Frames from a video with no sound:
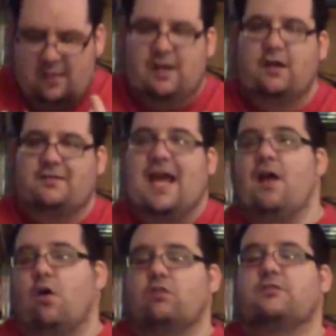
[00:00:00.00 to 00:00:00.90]

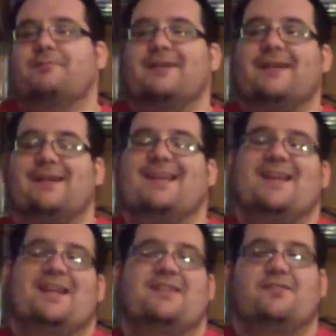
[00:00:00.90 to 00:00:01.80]
that ultimately
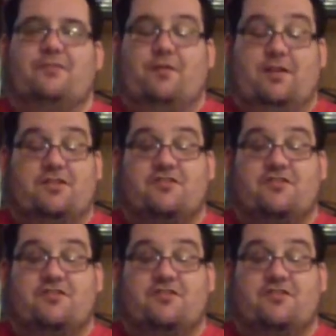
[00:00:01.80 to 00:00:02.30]
leading to a